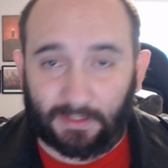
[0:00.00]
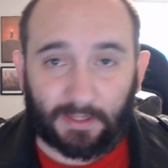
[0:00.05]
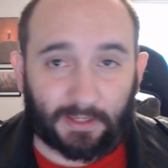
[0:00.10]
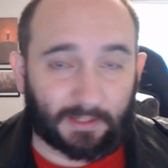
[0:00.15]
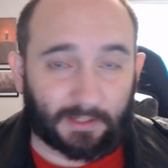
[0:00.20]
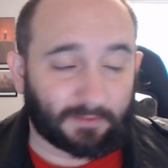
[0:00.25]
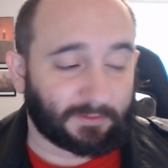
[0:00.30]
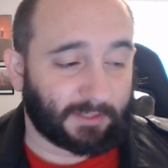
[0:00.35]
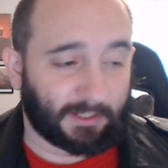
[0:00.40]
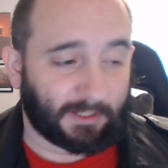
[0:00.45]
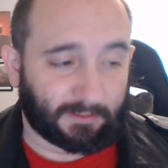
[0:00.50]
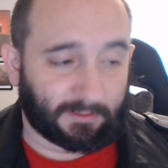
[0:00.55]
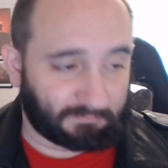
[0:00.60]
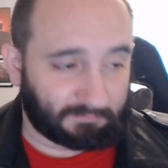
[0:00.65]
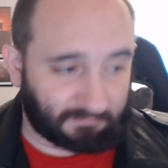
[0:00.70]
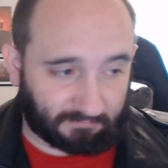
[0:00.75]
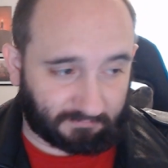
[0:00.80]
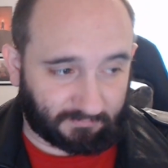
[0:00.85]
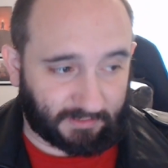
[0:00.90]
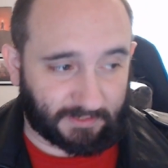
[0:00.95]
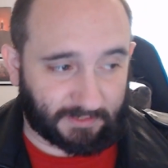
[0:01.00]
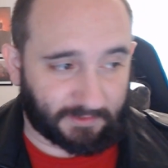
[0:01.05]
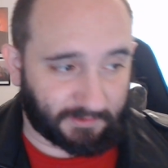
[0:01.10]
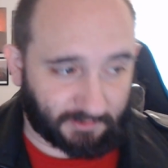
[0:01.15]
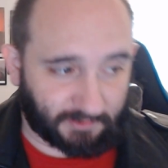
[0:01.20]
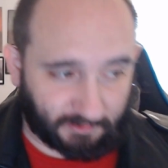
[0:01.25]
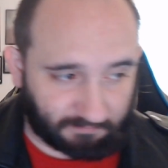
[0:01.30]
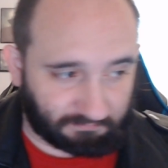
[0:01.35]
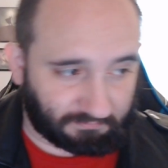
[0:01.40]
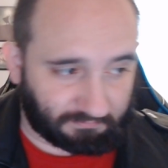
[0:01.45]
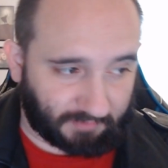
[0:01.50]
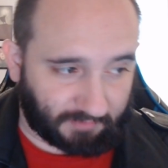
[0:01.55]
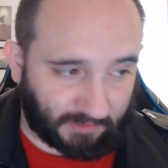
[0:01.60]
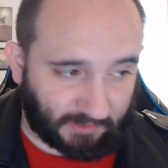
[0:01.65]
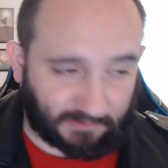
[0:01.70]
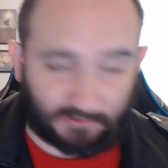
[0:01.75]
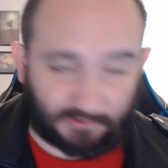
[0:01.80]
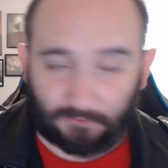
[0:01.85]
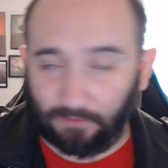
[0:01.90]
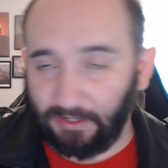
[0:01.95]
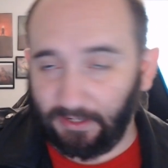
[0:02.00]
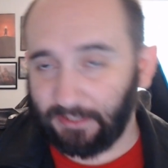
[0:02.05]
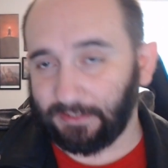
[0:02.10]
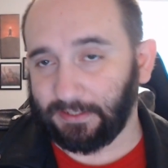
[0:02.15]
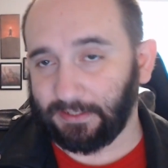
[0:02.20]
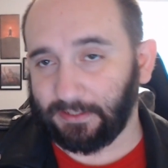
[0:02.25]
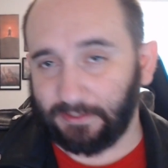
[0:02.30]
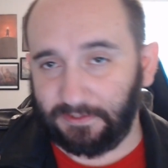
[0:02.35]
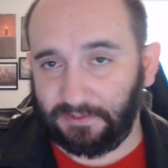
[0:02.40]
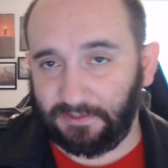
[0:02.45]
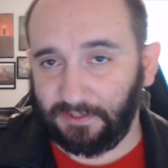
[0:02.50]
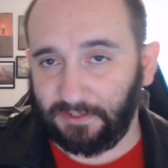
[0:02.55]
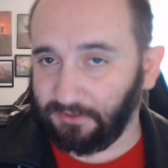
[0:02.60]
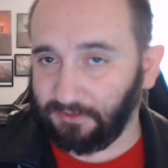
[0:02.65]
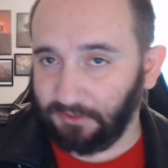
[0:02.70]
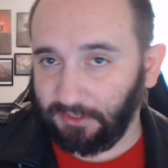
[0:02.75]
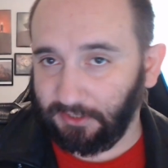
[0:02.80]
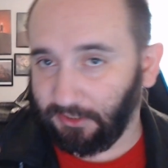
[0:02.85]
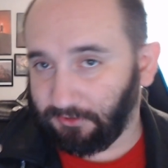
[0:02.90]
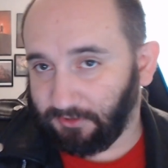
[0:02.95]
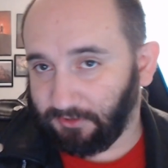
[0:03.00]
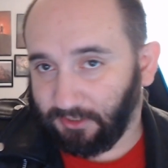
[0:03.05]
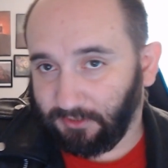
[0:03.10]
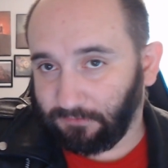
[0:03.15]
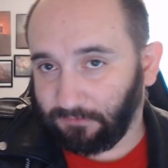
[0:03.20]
then this is an easy way to get consistent card draw.